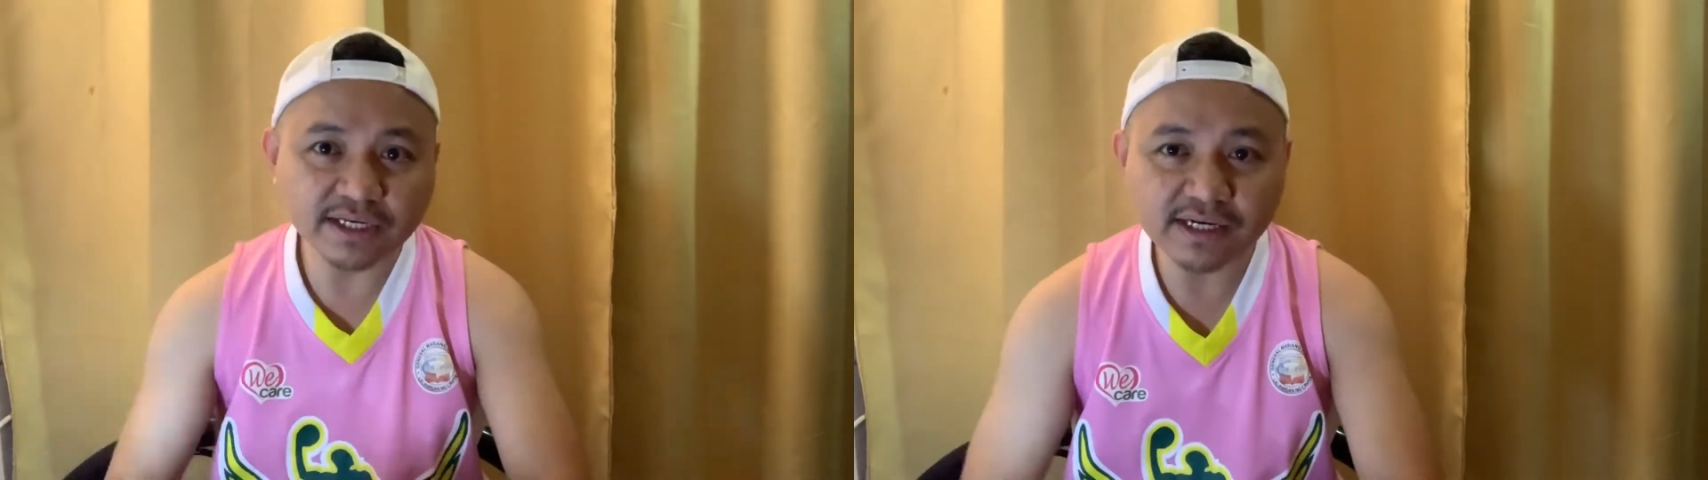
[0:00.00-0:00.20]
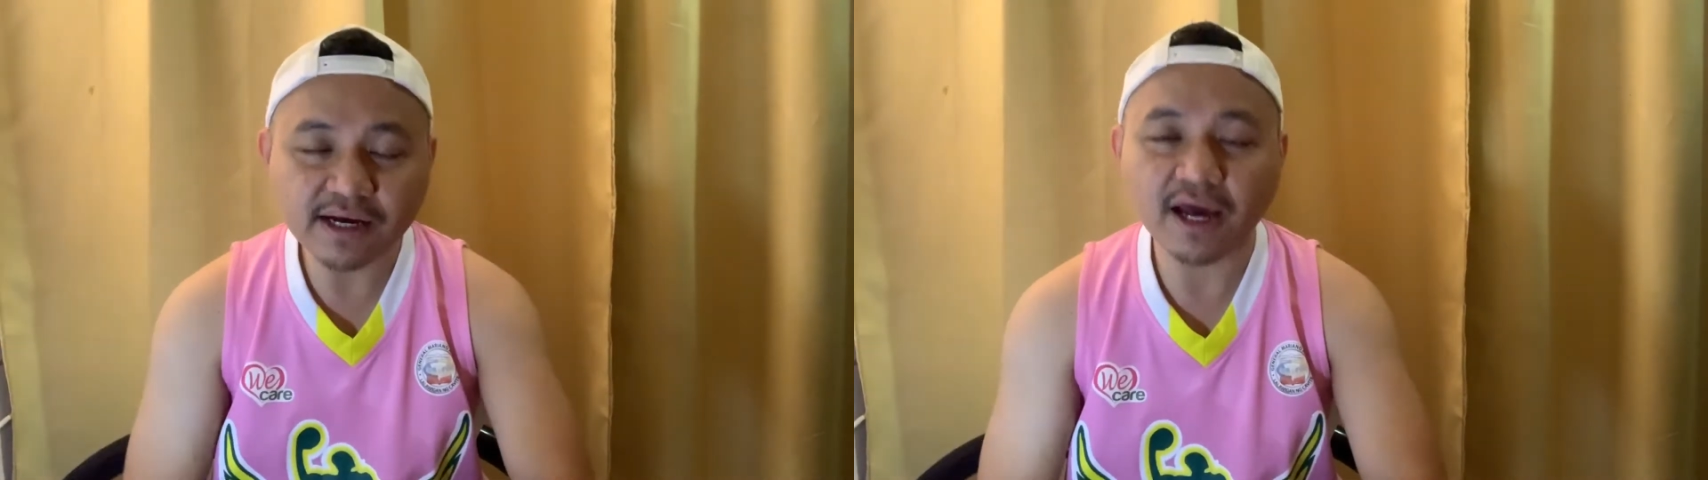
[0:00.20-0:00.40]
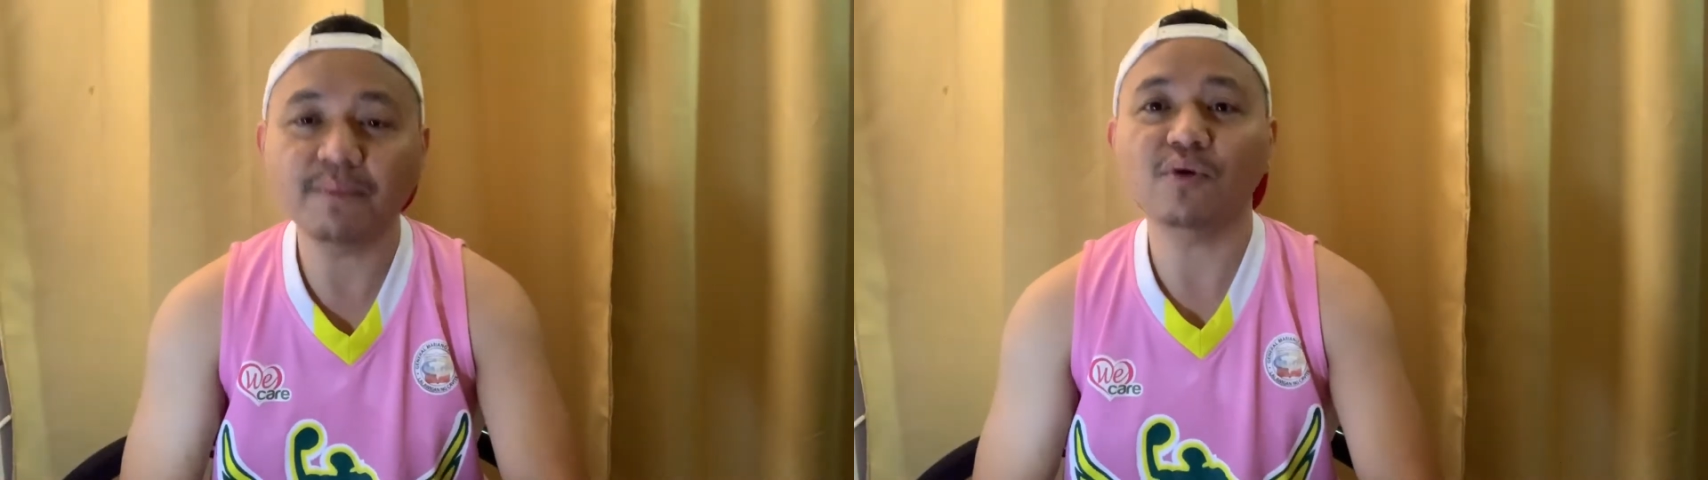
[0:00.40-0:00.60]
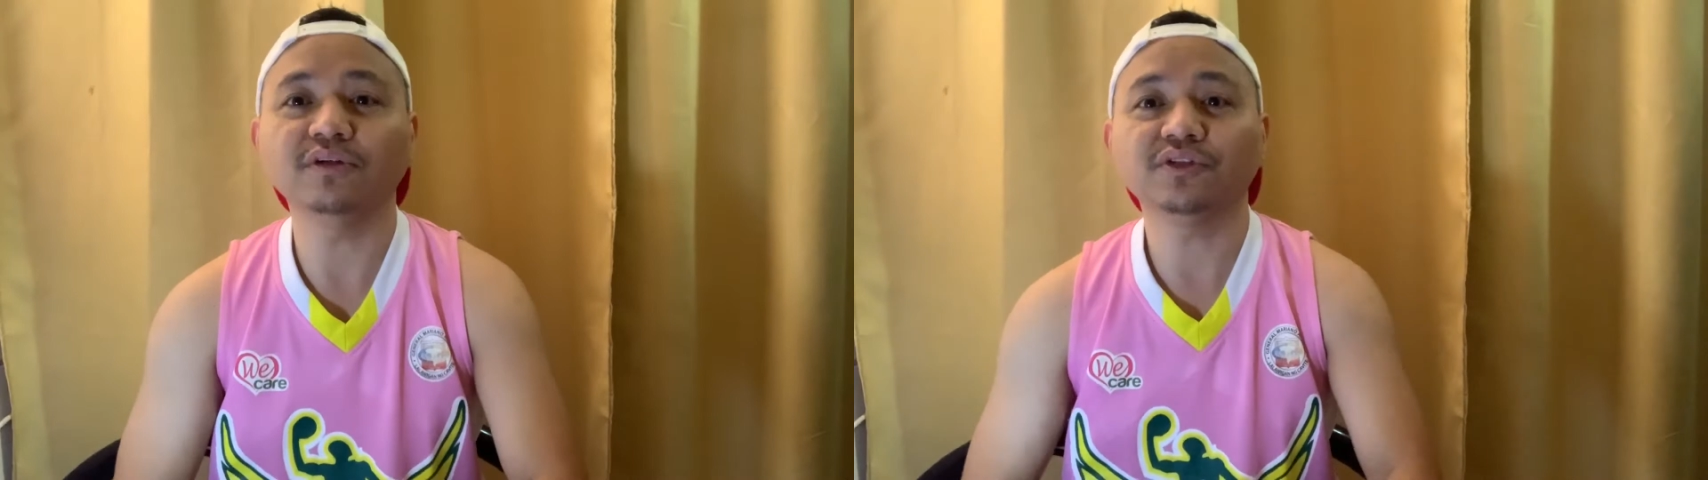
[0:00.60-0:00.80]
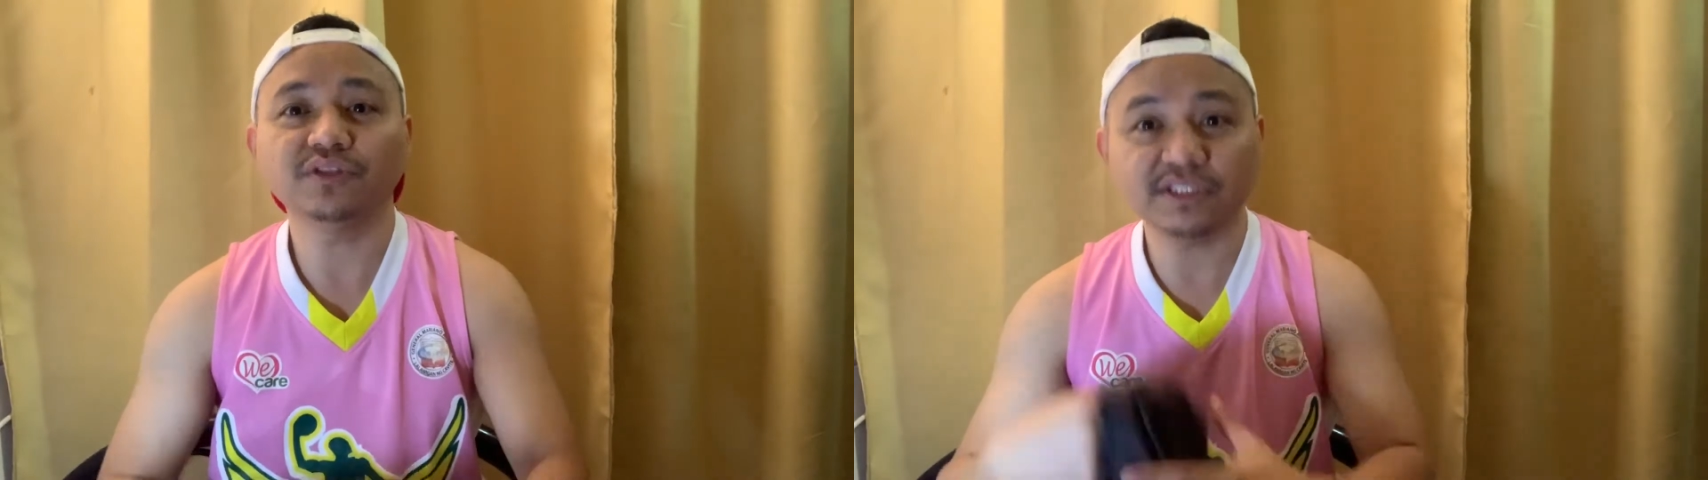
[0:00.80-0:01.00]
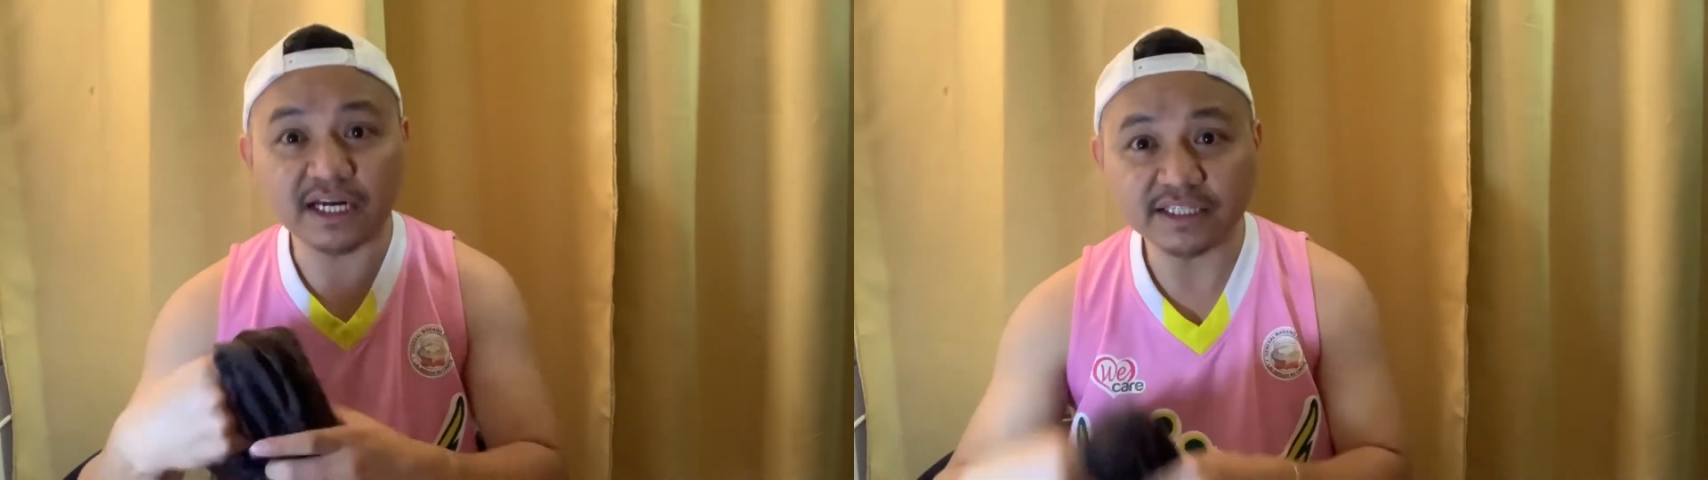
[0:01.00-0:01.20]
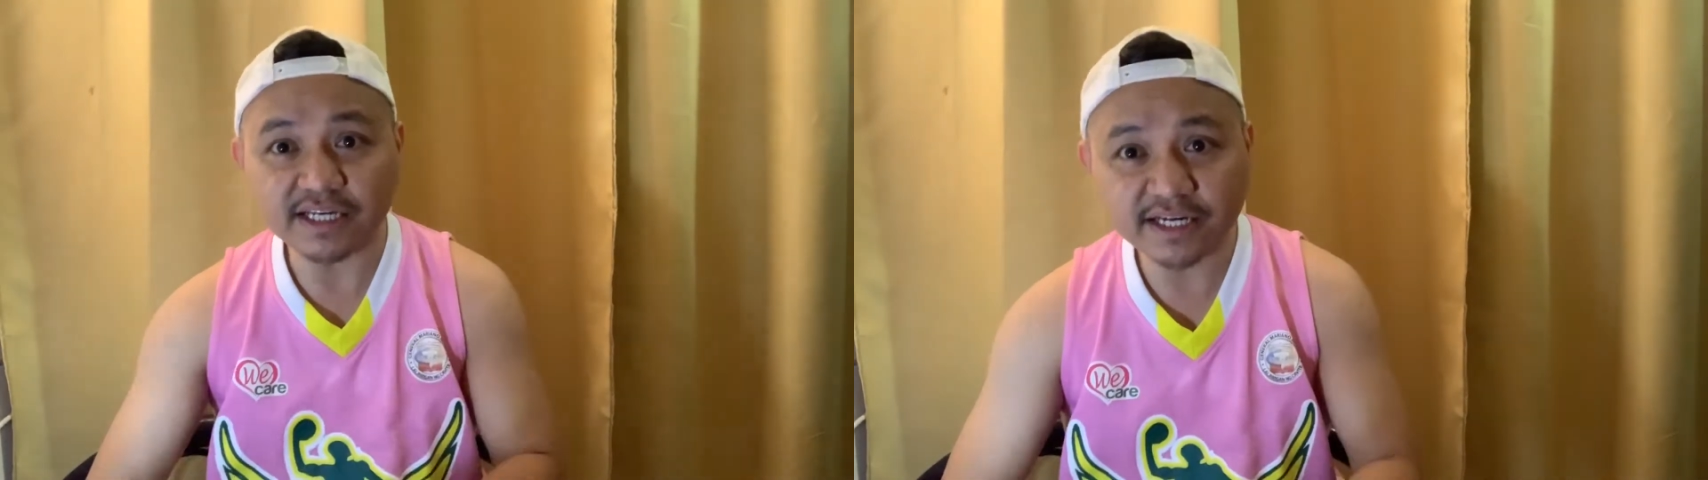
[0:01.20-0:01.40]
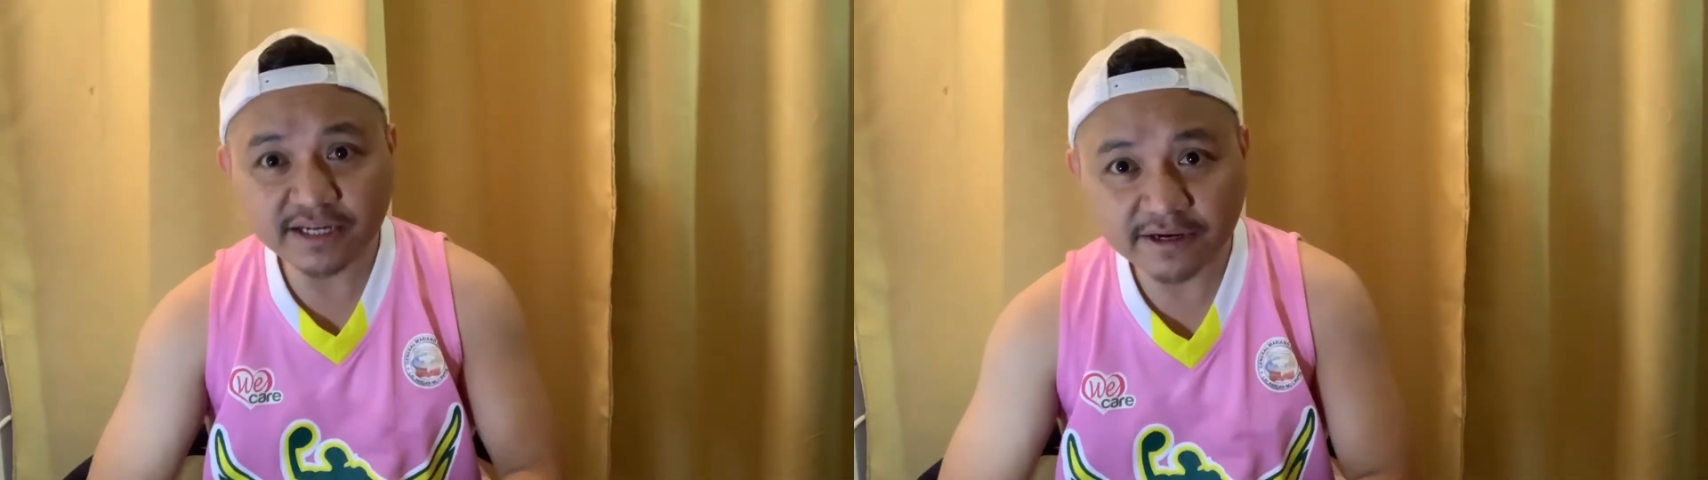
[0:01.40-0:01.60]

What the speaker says: and also studying.